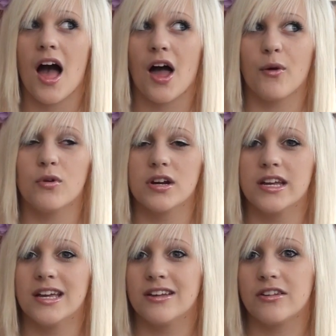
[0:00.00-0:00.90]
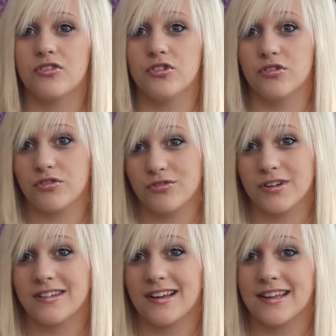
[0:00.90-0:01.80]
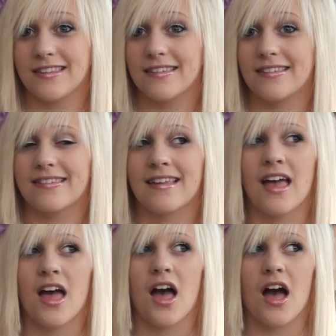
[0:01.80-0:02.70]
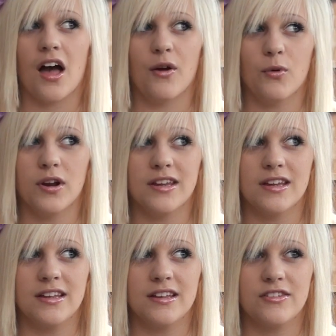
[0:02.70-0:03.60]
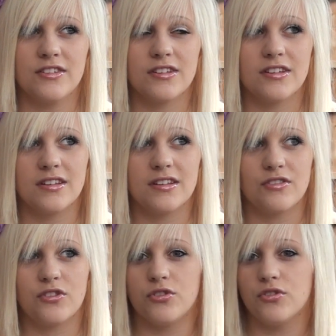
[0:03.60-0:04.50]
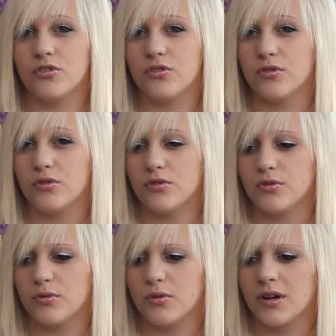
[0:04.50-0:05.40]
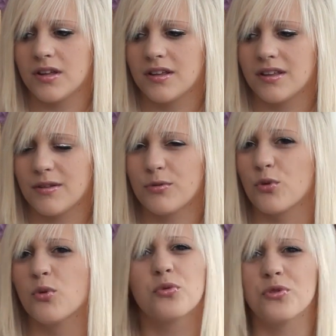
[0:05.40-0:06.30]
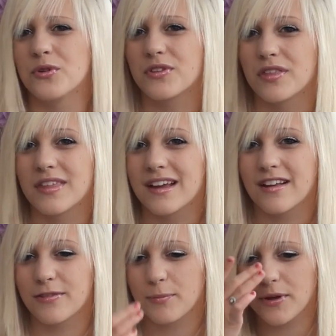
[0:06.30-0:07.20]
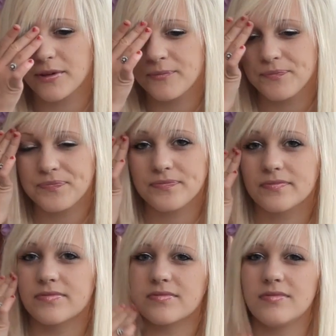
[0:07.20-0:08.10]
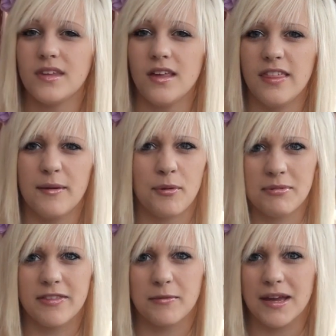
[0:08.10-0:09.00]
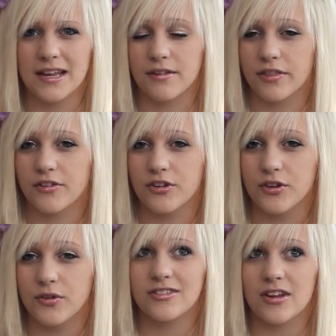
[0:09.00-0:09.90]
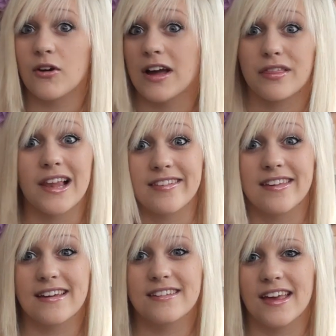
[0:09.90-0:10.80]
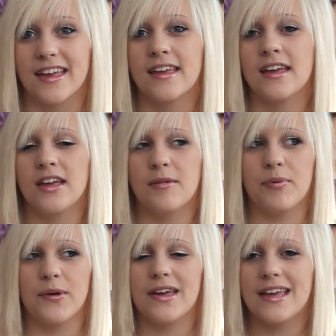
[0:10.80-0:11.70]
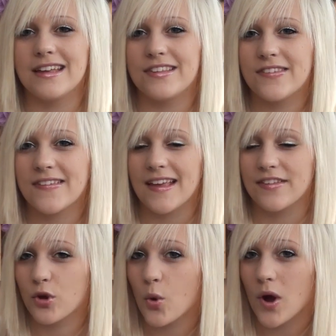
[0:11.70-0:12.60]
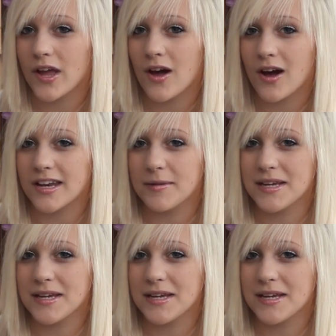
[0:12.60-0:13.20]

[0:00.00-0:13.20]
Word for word: I wanted to do street dance, I wanted to do, it was all sorts of things, but they're probably the main other two. Oh, athletics, yeah. But it's it's quite hard.